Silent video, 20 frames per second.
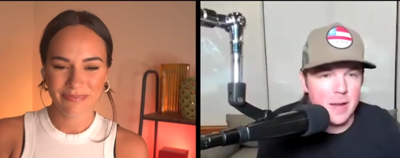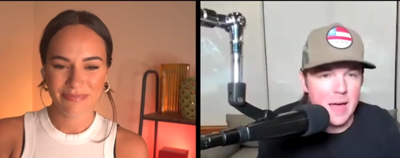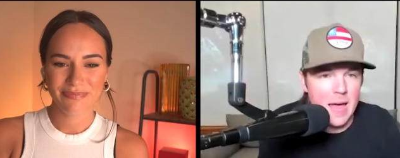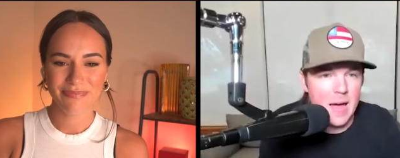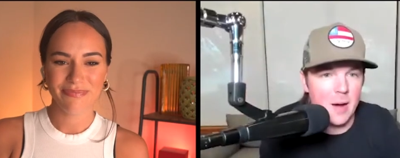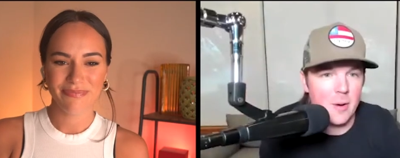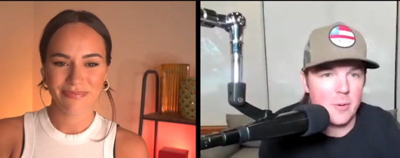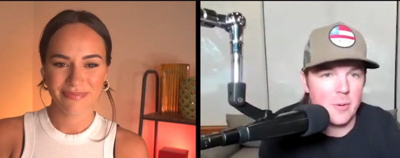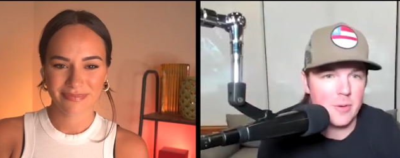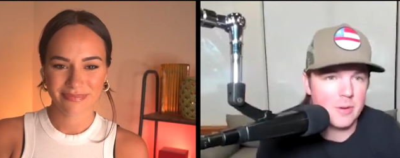
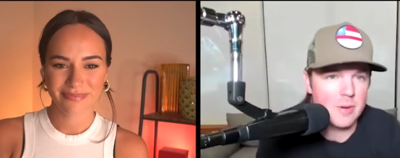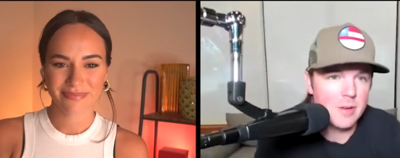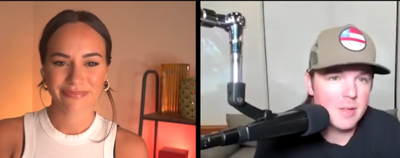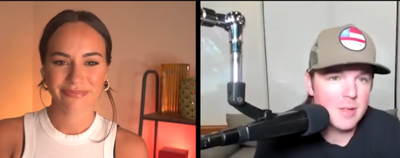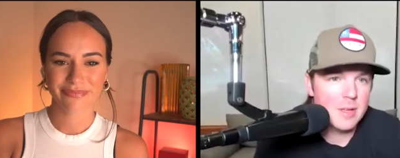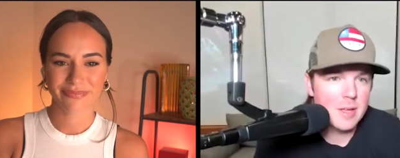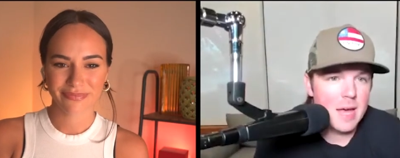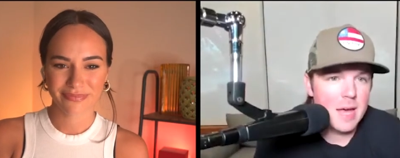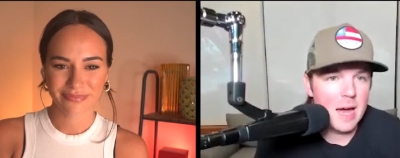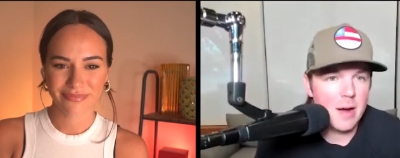Speaker 1: hour
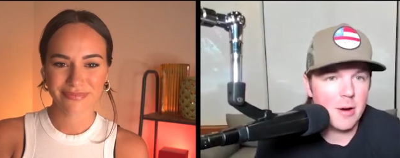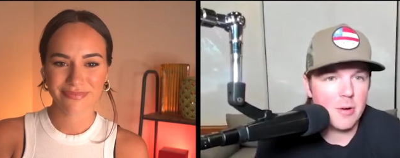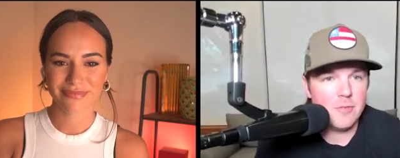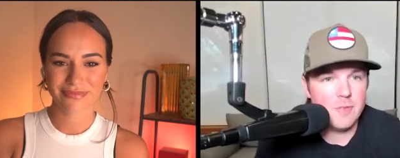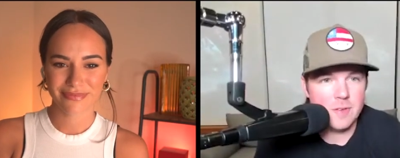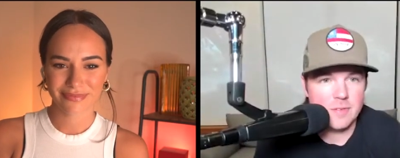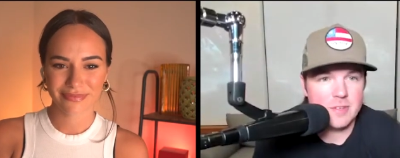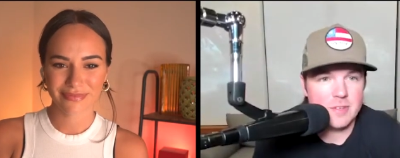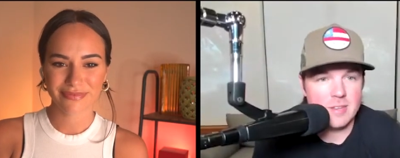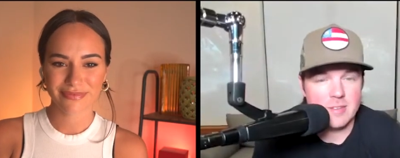
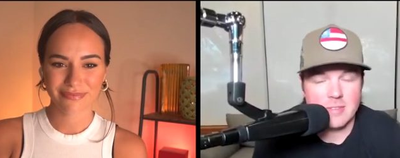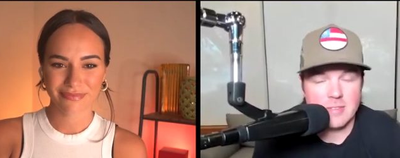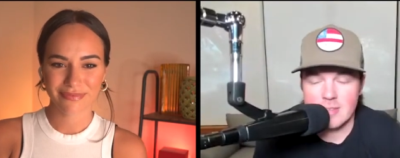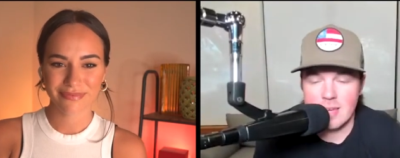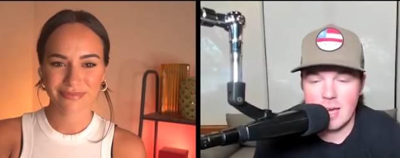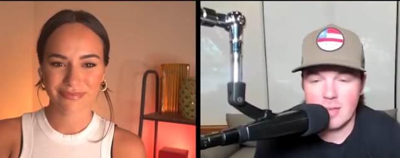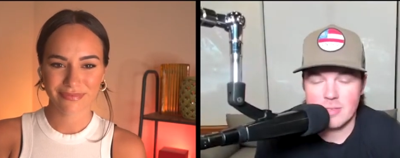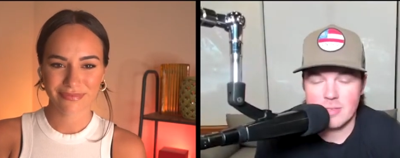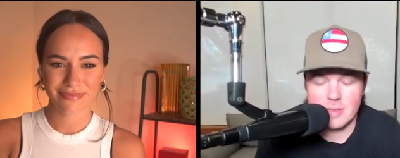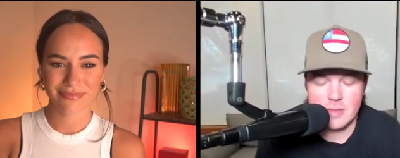15
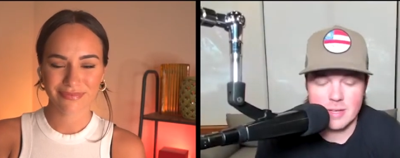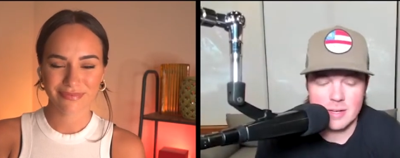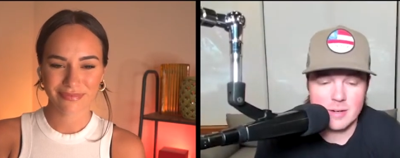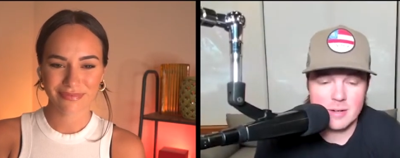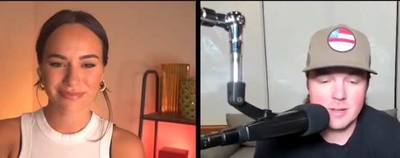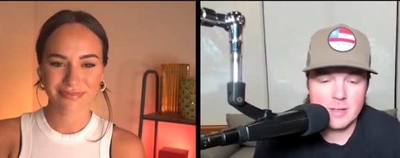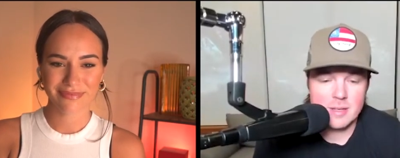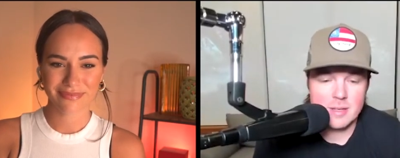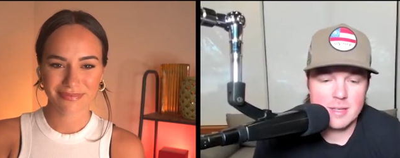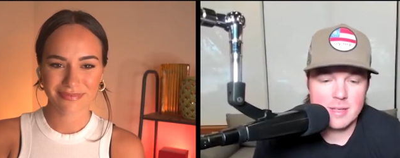south of
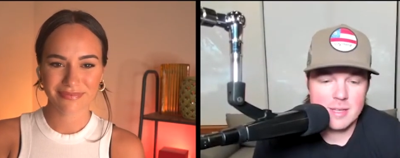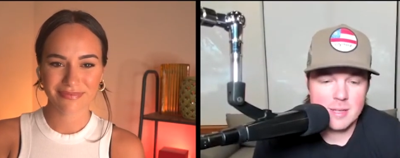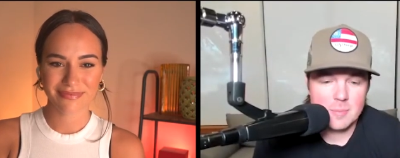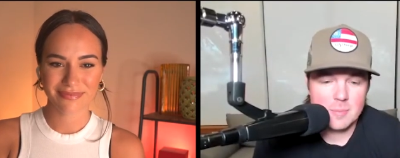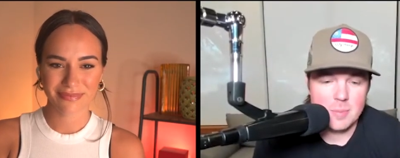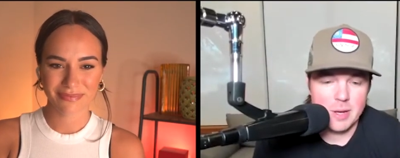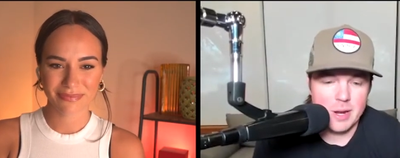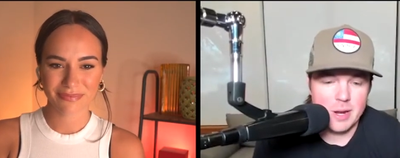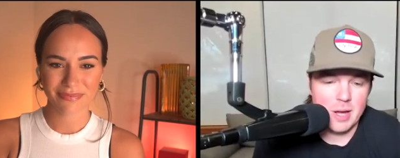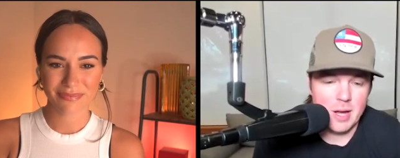there.
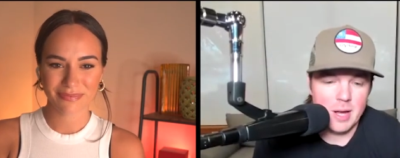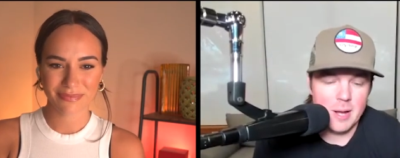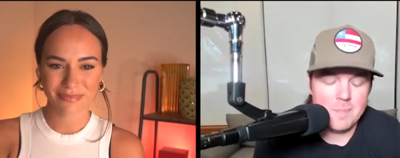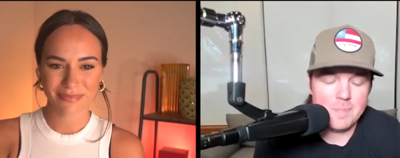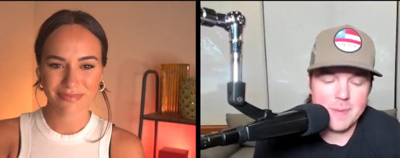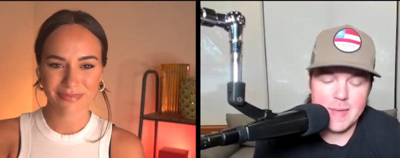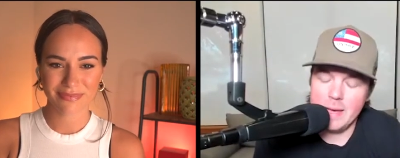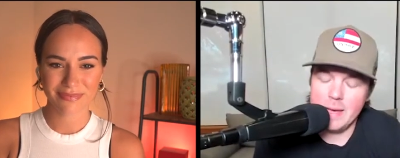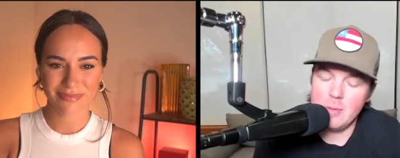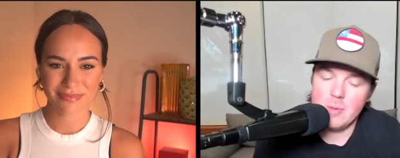But
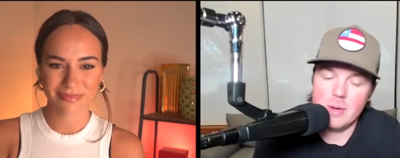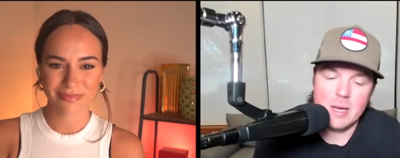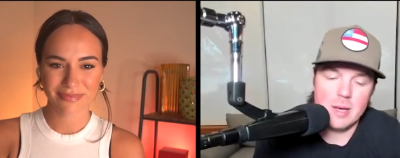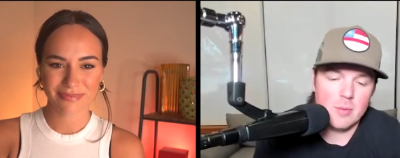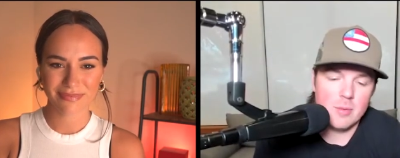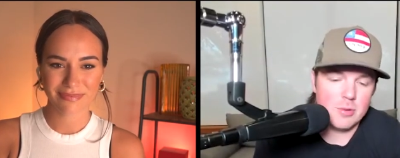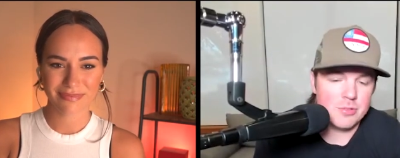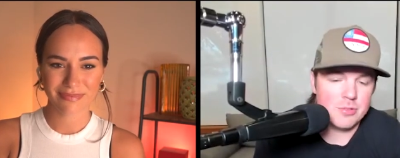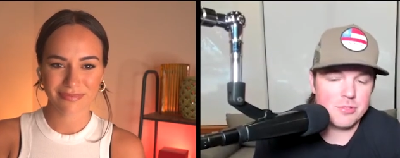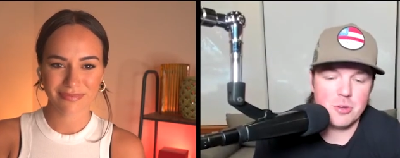
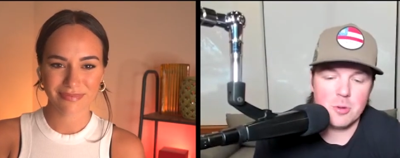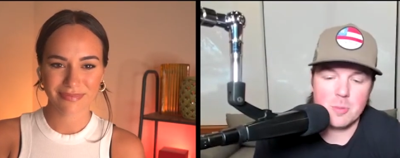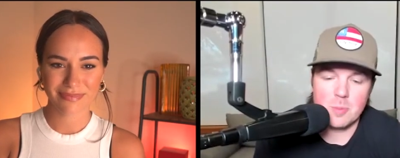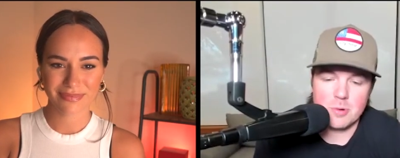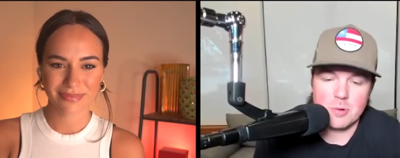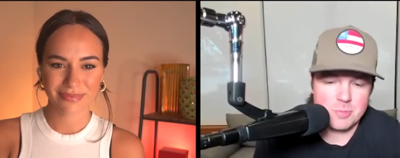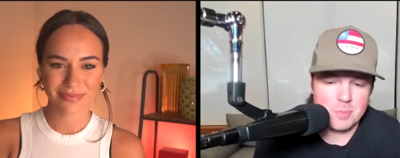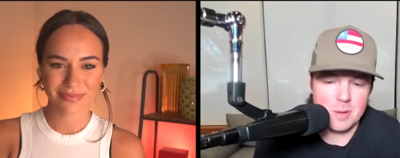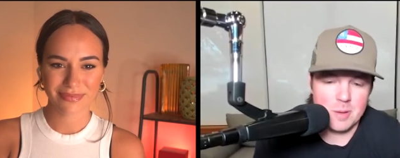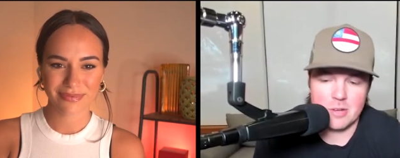it was
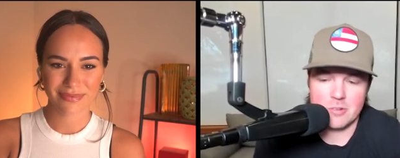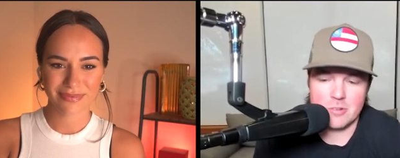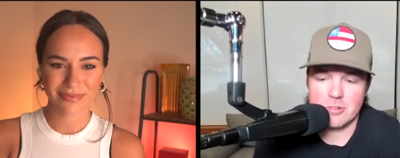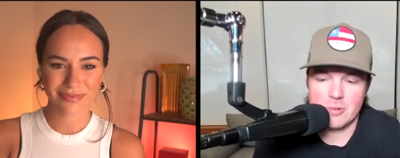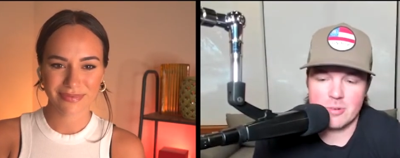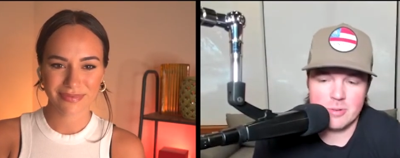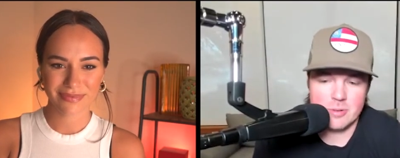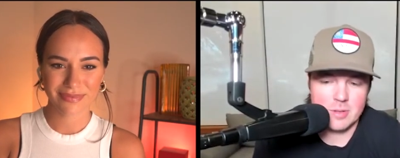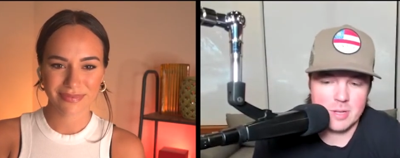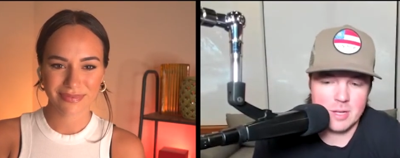super
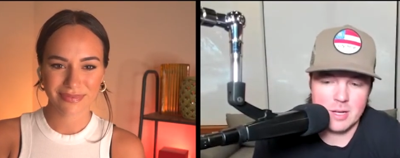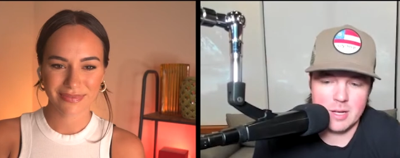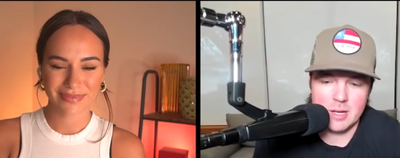special.